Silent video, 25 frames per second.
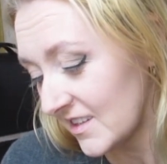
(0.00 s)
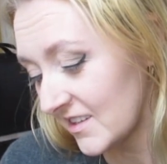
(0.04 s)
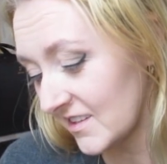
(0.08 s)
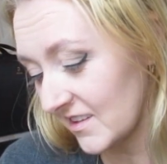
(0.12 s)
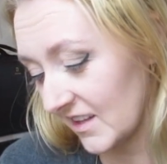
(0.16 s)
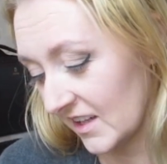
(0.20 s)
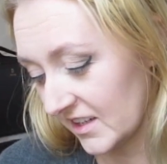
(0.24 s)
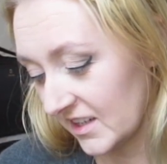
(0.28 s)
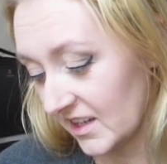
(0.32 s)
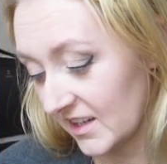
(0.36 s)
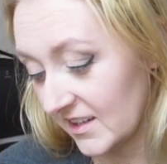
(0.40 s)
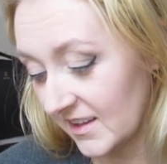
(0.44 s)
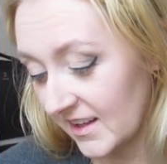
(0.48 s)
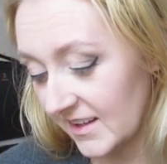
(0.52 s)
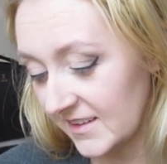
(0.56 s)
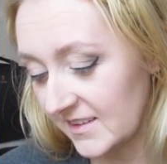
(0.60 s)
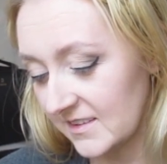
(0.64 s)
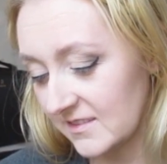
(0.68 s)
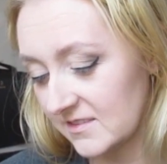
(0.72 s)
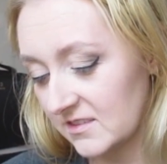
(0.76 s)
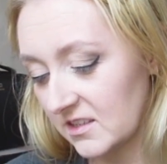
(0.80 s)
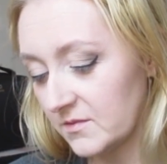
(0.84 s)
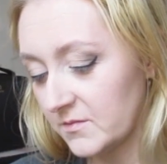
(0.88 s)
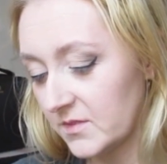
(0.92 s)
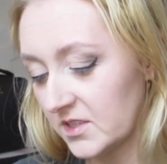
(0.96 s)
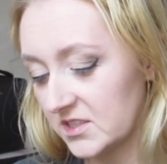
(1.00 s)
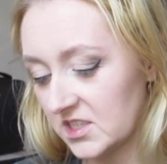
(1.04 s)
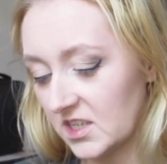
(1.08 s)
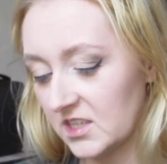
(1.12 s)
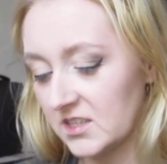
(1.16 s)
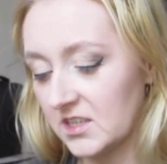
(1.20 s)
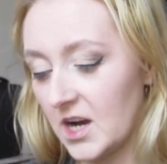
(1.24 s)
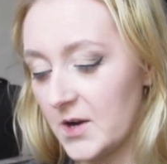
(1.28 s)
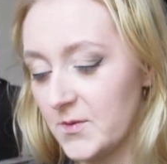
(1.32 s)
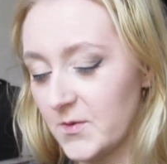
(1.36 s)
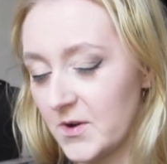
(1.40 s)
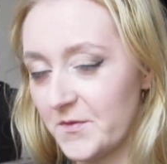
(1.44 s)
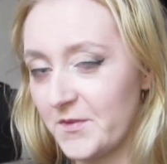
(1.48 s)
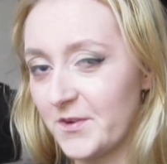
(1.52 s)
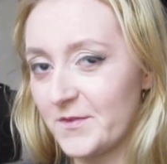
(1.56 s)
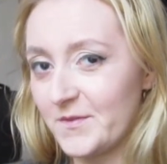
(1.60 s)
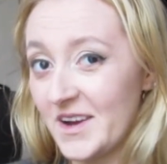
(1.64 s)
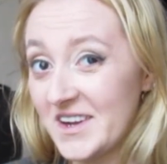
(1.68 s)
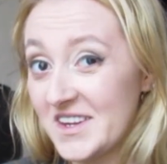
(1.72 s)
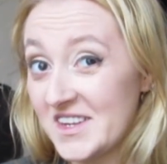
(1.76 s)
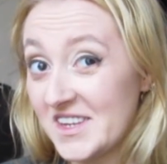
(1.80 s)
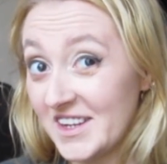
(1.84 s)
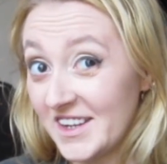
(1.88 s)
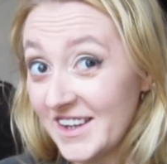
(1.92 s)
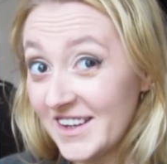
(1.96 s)
Like, I like it so much I got one for my
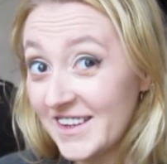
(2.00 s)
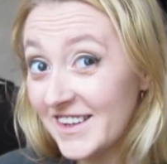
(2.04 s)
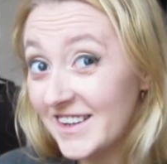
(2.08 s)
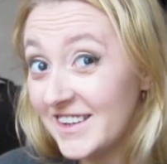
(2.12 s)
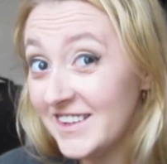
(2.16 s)
kit.